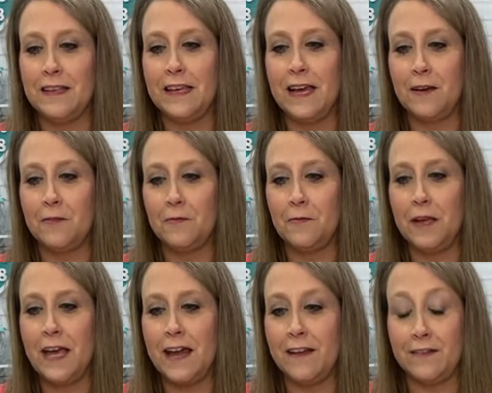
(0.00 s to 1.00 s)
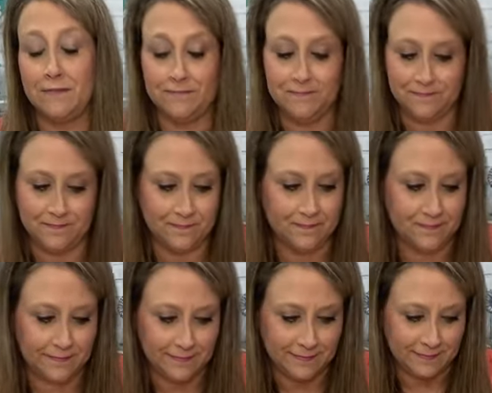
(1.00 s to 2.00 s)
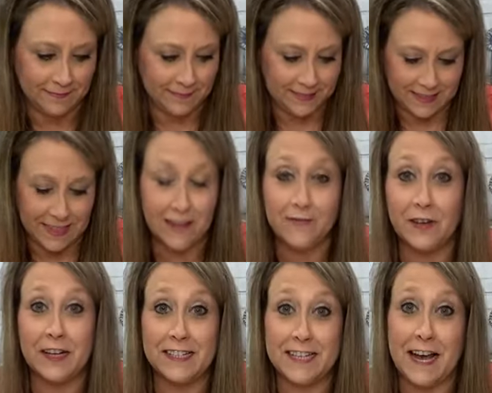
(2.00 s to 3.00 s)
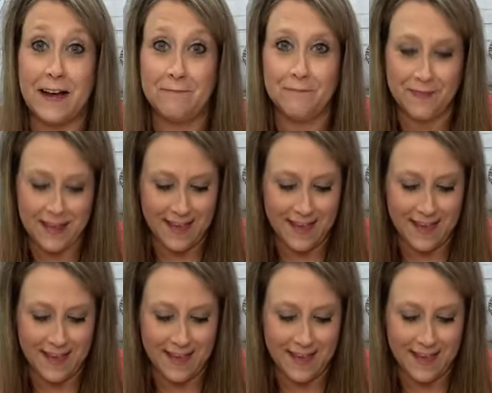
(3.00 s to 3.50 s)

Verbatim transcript: yeah, we had a, a funny time.